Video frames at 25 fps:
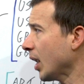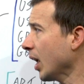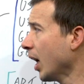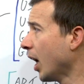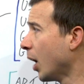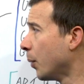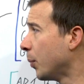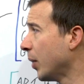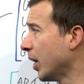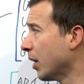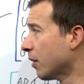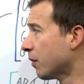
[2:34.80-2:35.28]

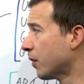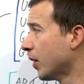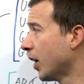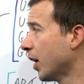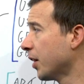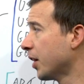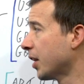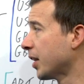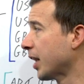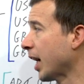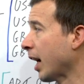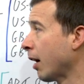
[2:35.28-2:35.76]
a bit
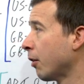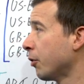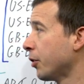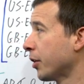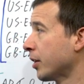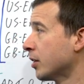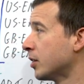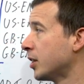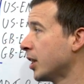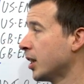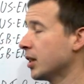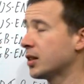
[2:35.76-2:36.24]
further down, you
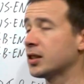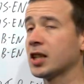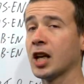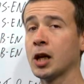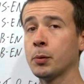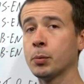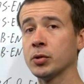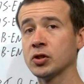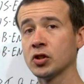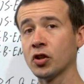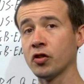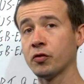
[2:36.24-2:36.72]
can see it
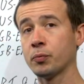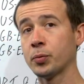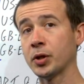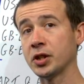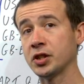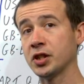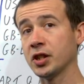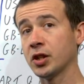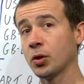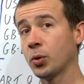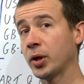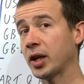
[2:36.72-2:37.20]
tapers off
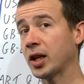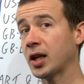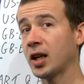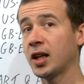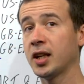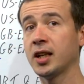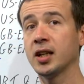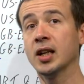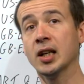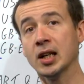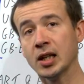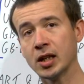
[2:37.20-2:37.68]
pretty
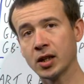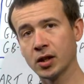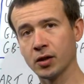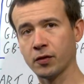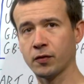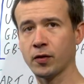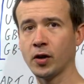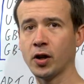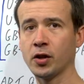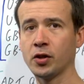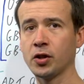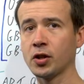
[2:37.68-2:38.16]
quickly. The
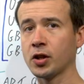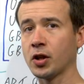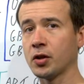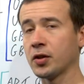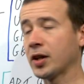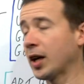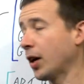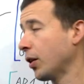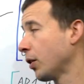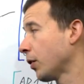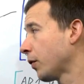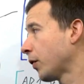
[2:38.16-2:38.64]
further you go
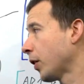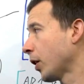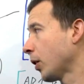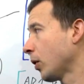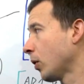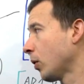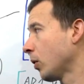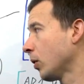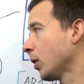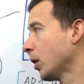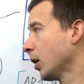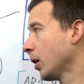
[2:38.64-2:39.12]
down the
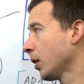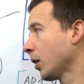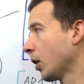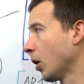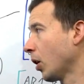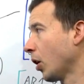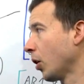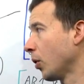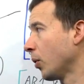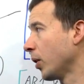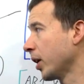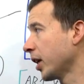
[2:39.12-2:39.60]
funnel, the
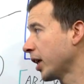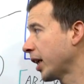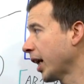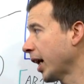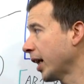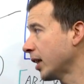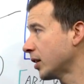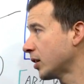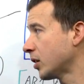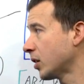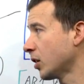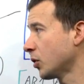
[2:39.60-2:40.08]
lower it
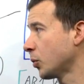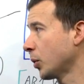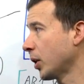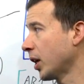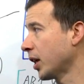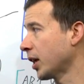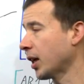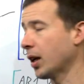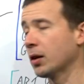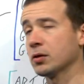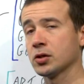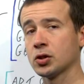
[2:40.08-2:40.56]
gets as we
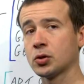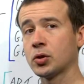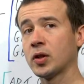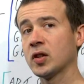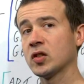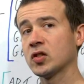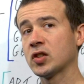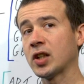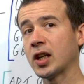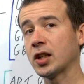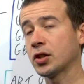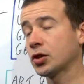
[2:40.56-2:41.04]
get down to
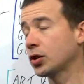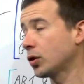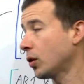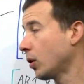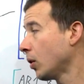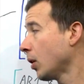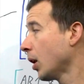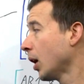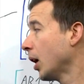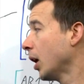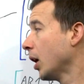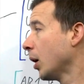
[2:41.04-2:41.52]

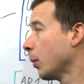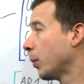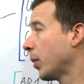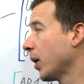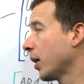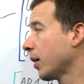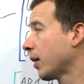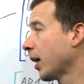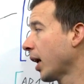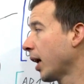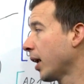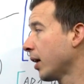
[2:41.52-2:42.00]
transactional.
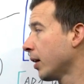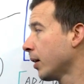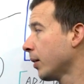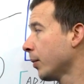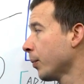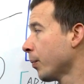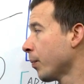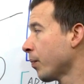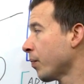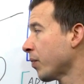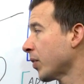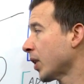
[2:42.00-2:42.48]
But
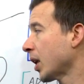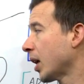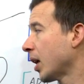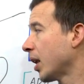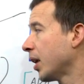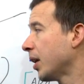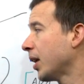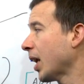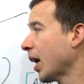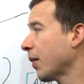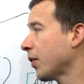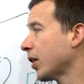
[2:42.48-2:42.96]
then
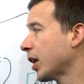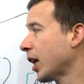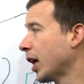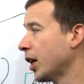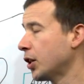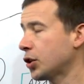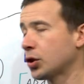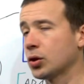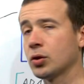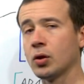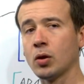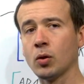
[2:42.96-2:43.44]

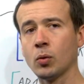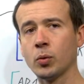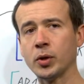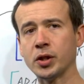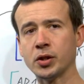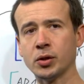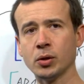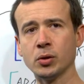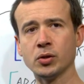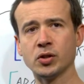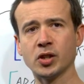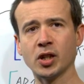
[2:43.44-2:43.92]
navigational, we
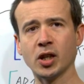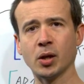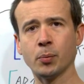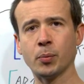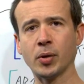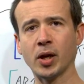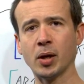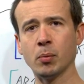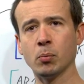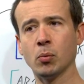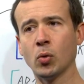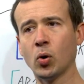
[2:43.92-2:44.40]
do see a
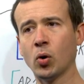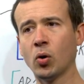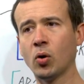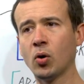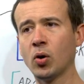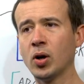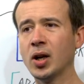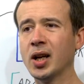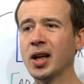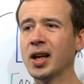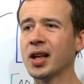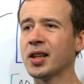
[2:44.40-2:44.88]
bit
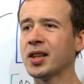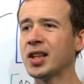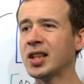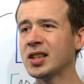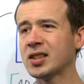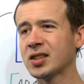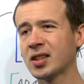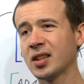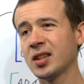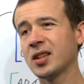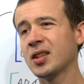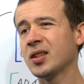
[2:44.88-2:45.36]
more.
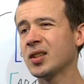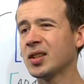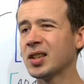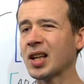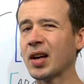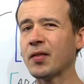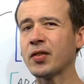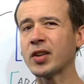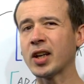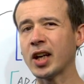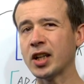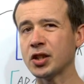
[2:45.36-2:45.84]
These
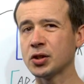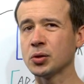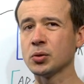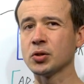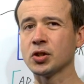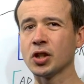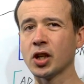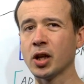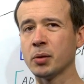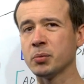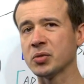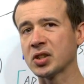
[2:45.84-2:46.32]
navigational
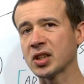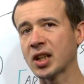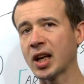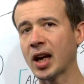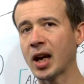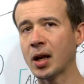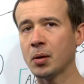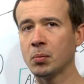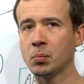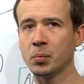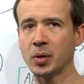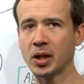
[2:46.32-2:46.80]
terms
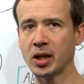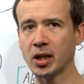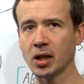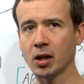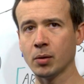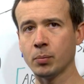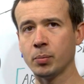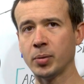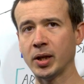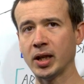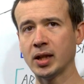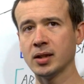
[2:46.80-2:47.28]
can be
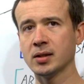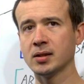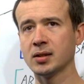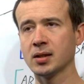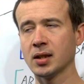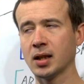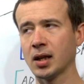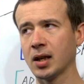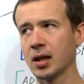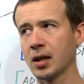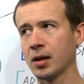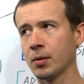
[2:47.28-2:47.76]
a bit
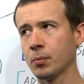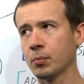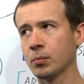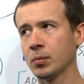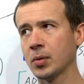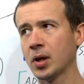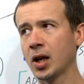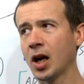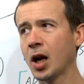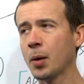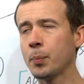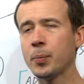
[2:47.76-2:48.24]
um,
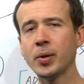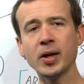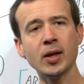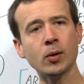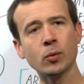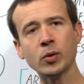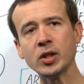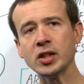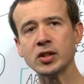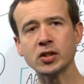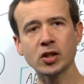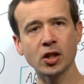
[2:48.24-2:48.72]
a bit
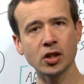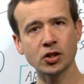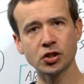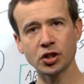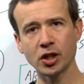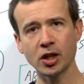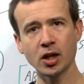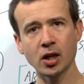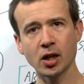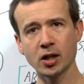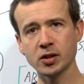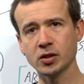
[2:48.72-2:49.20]

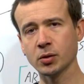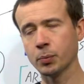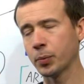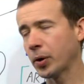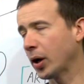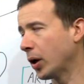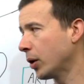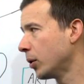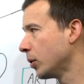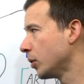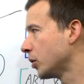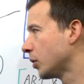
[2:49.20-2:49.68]
researchy, I
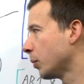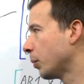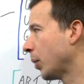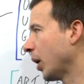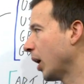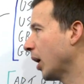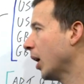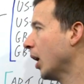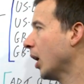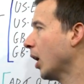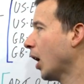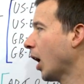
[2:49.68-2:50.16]
suppose,
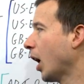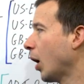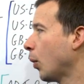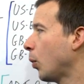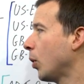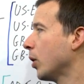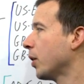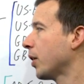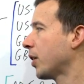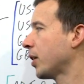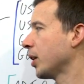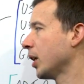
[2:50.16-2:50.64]
but I
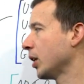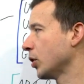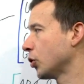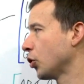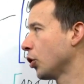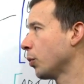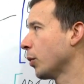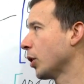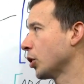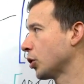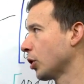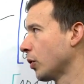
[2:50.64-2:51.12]
wouldn't think
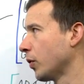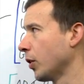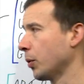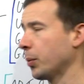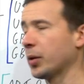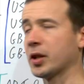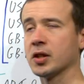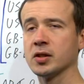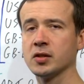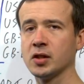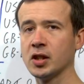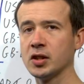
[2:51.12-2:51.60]
too much of it
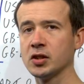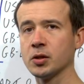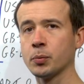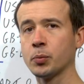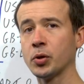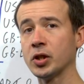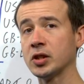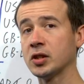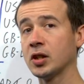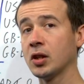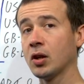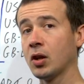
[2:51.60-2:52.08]
because these are
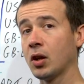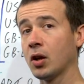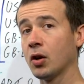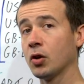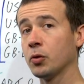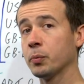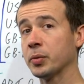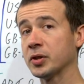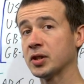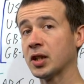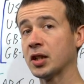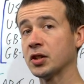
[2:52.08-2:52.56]
pretty
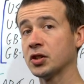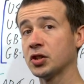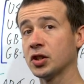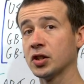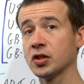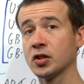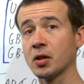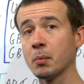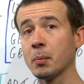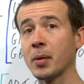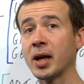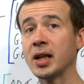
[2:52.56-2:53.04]
low
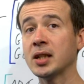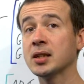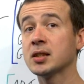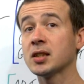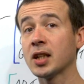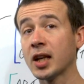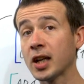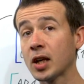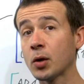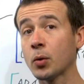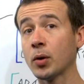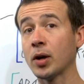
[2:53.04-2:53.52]
percentages. The main
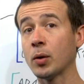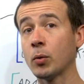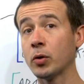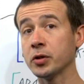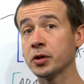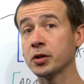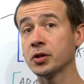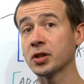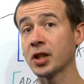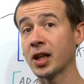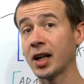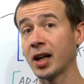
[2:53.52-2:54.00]
takeaway I
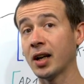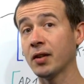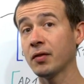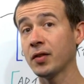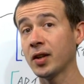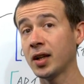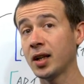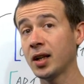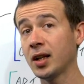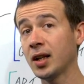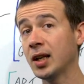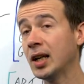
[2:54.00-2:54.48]
want you to have
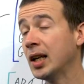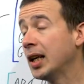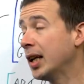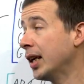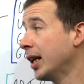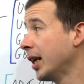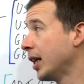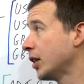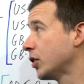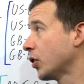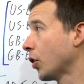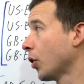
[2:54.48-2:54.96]
here
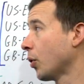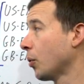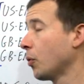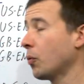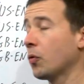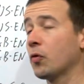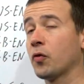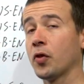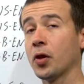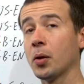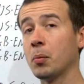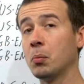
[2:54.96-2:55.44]
is that
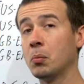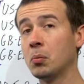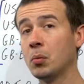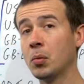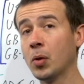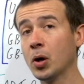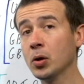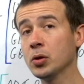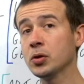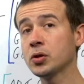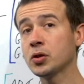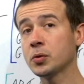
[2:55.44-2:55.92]
for the
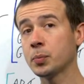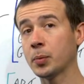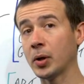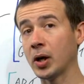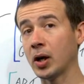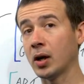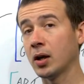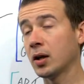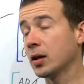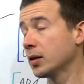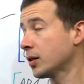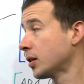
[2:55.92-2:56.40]
most
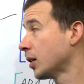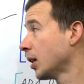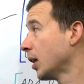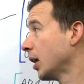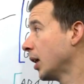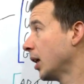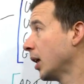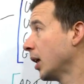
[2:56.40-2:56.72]
part,